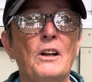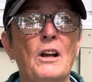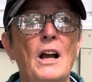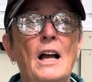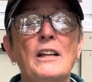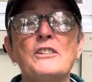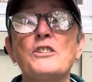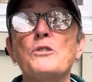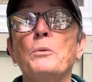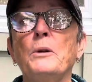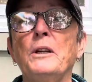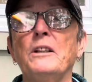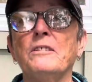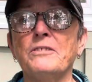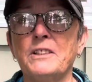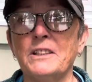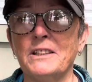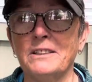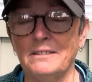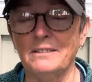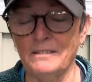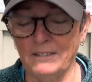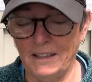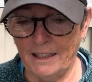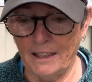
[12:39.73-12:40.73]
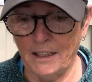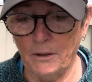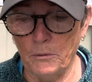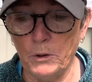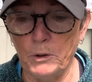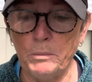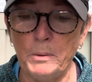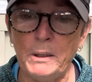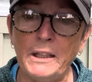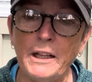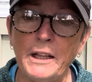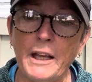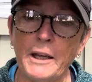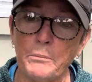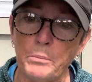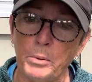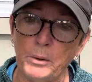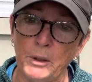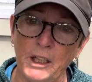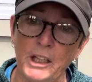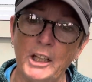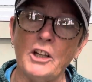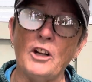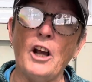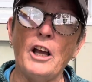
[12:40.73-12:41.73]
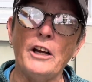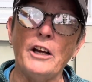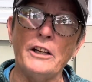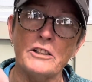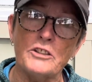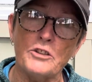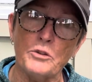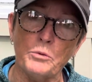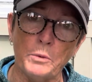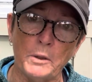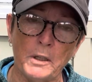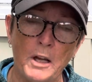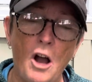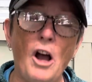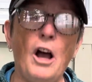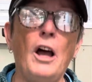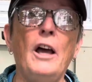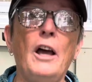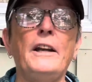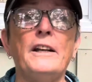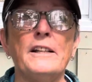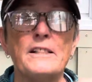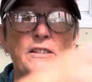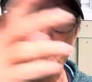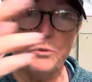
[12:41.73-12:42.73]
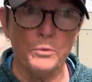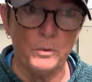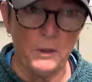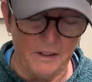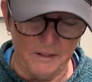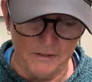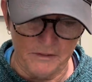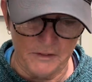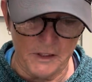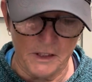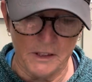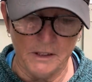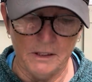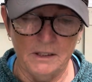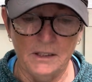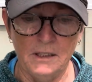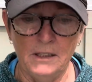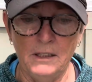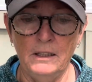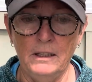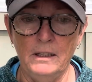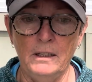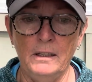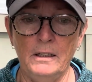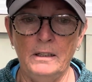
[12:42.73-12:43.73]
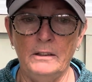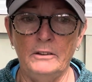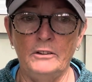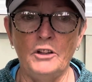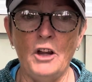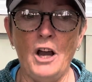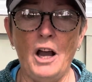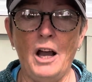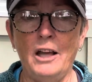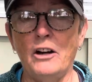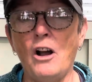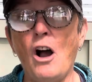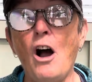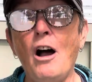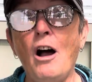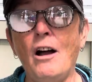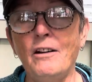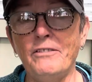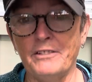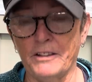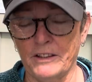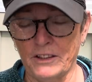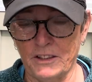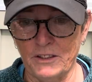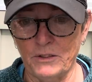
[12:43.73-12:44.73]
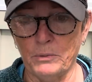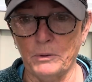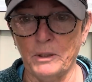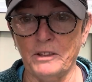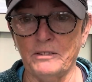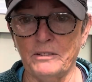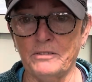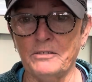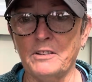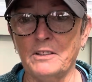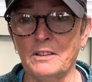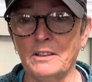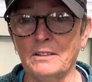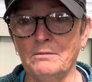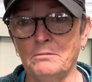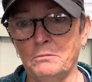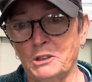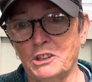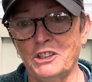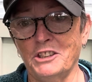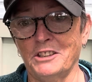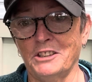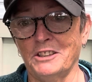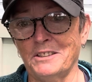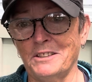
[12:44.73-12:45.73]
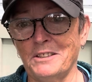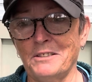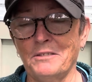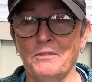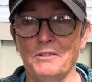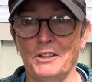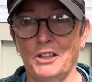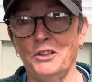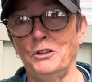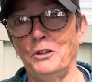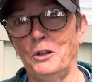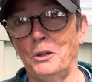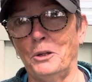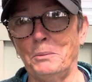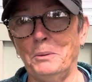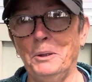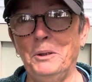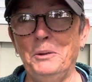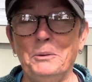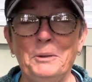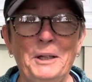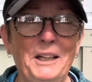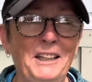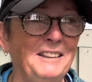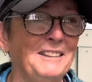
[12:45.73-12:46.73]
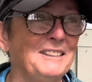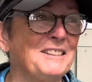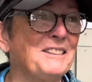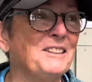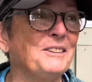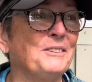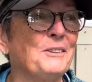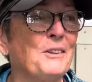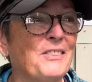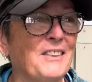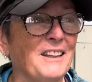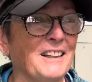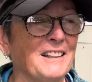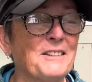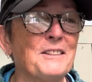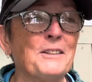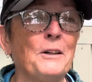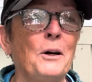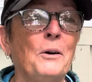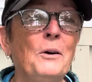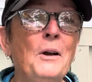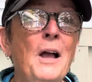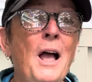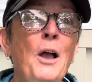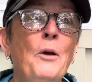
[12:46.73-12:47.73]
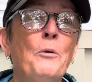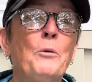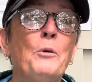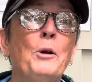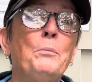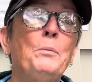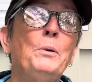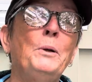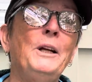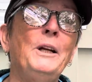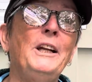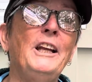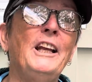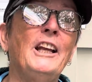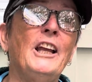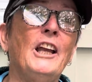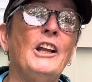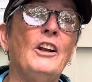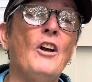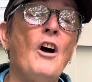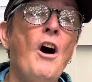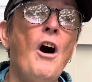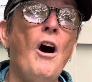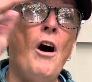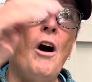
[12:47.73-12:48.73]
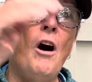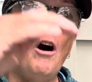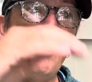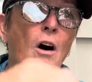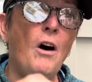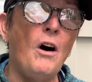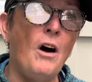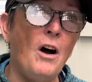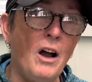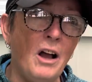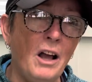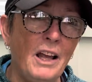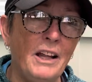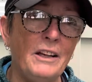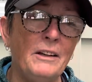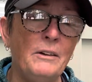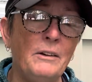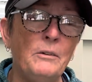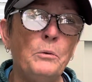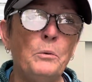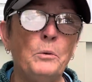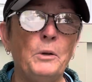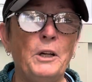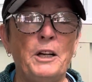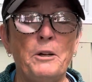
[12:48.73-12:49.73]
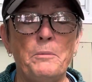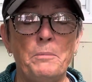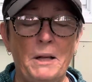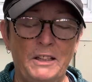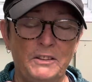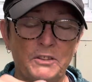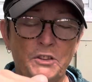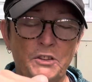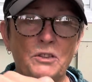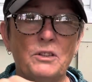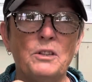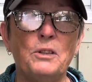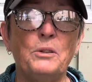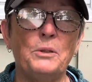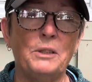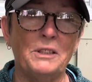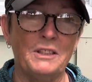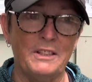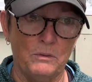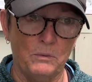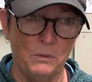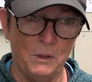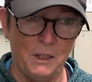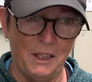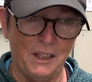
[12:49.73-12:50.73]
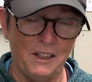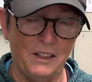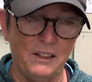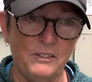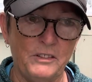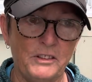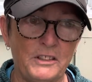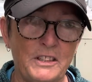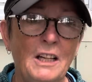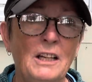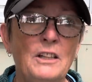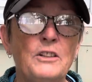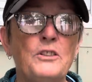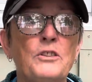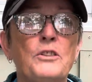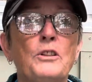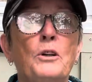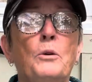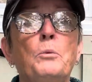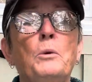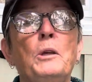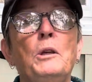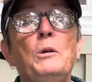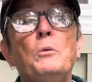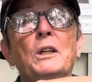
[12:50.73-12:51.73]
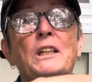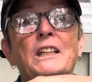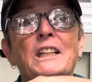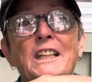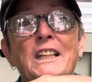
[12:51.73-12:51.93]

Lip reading: Swift. Like, it would be like putting it on a Swift, not off of the Swift, which is the normal way to do things. So we're putting it on what amounts to a Swift, so we would